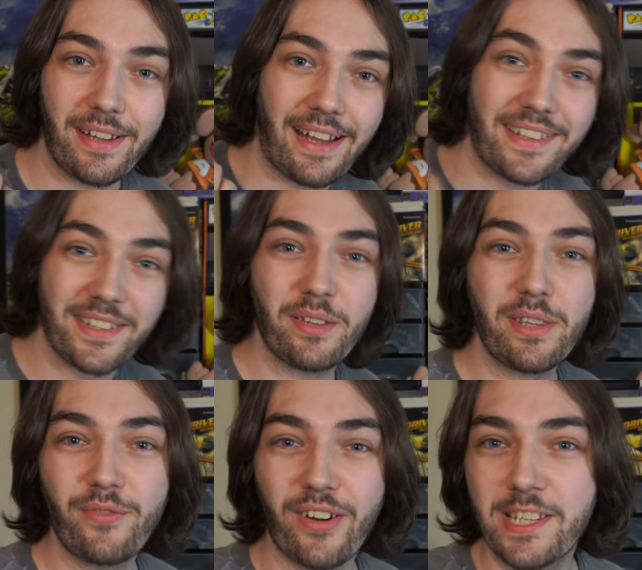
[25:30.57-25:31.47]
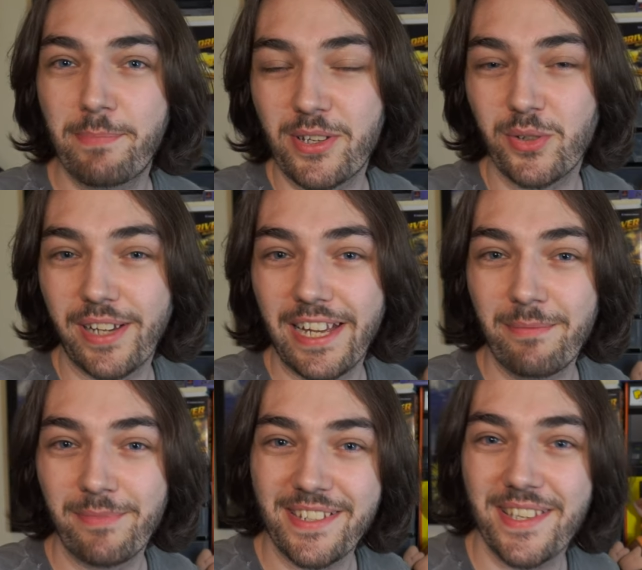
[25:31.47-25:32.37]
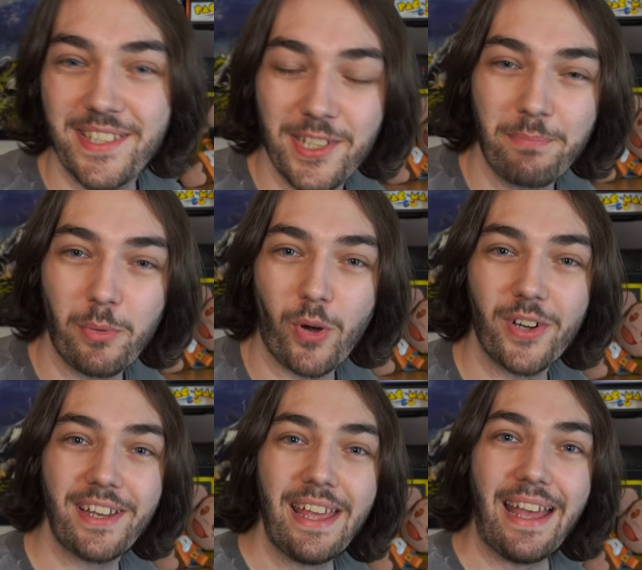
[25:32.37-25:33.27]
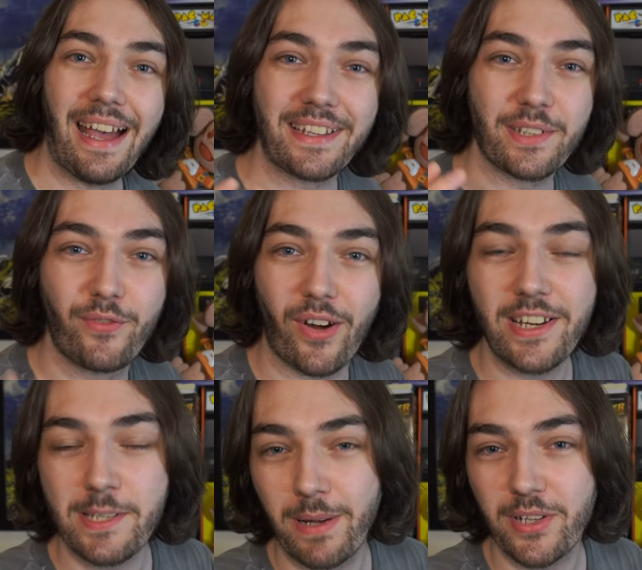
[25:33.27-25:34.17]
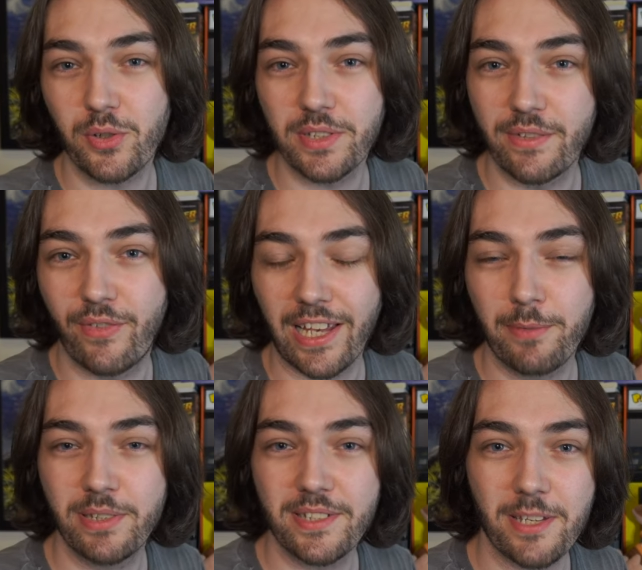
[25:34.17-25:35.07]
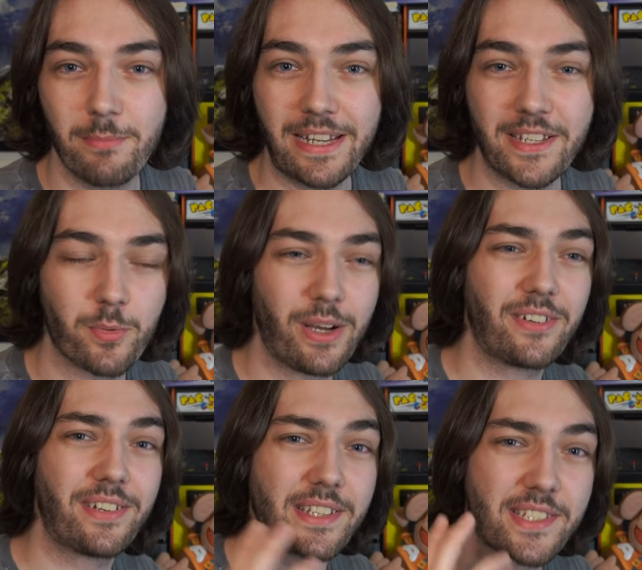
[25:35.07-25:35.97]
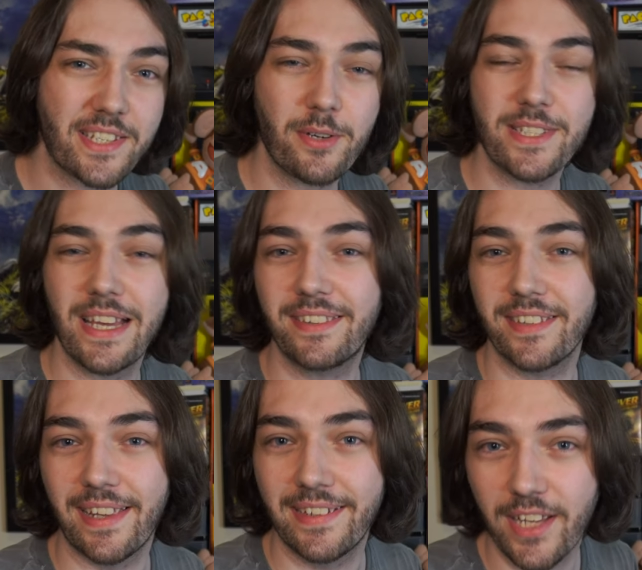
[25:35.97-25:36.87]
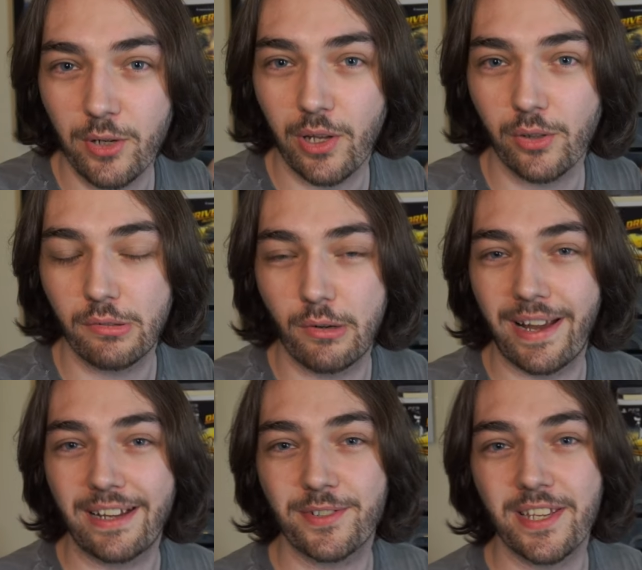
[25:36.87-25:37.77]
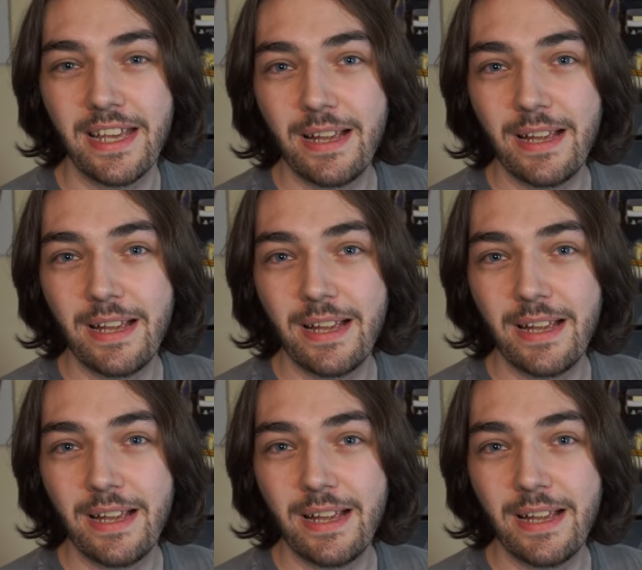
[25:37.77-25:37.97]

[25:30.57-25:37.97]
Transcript: And another very special game, this is number one, and a very special developer to me as well, and it's so sad that they're no longer around.